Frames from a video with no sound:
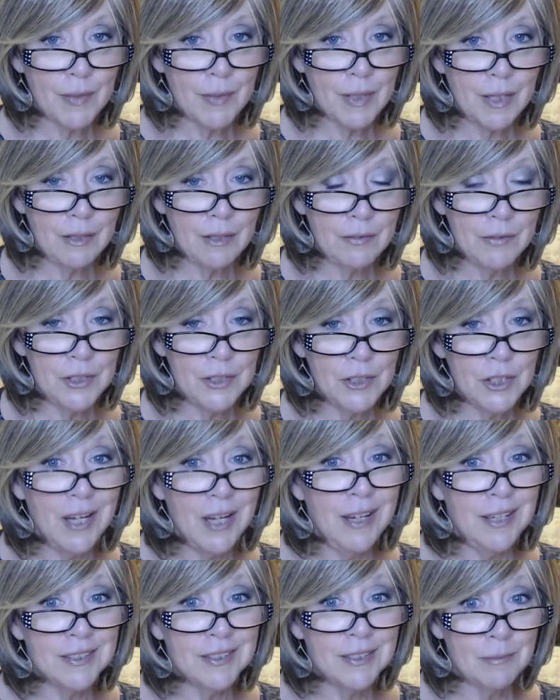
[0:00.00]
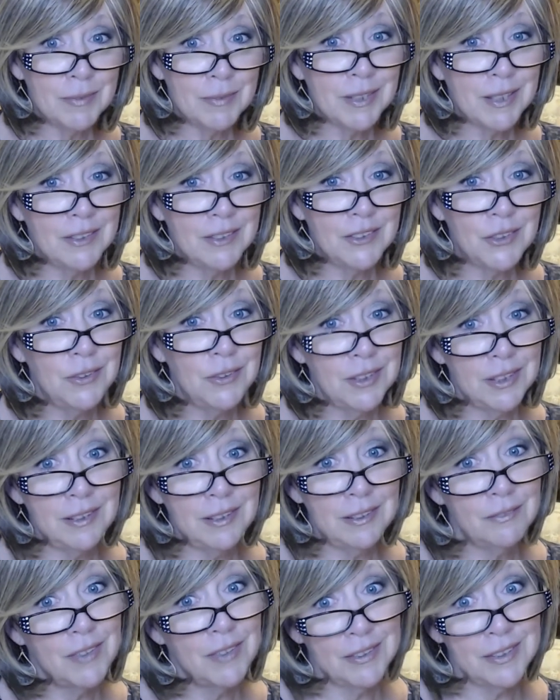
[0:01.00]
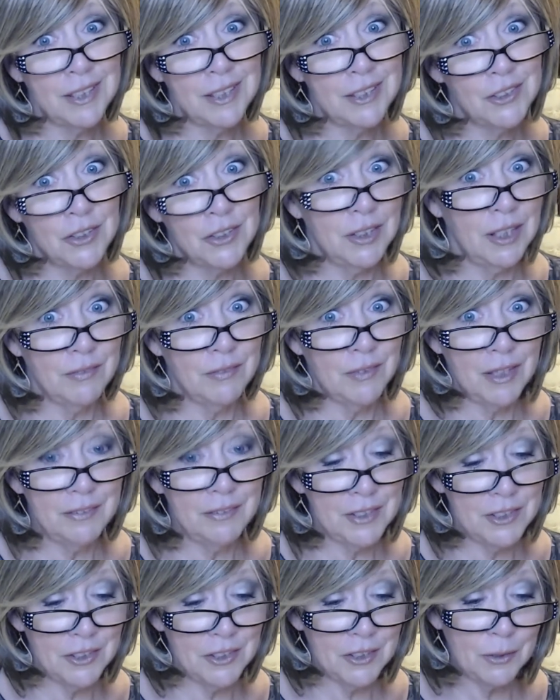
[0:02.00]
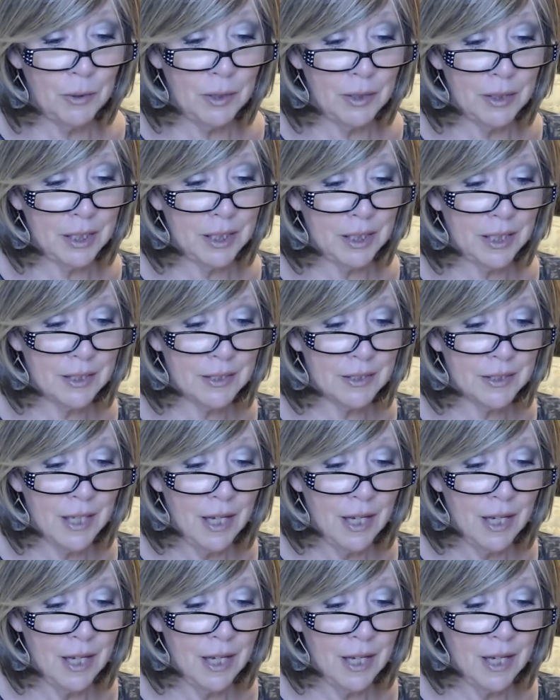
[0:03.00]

Coverage, because you need foundation to have courage to go out, I guess.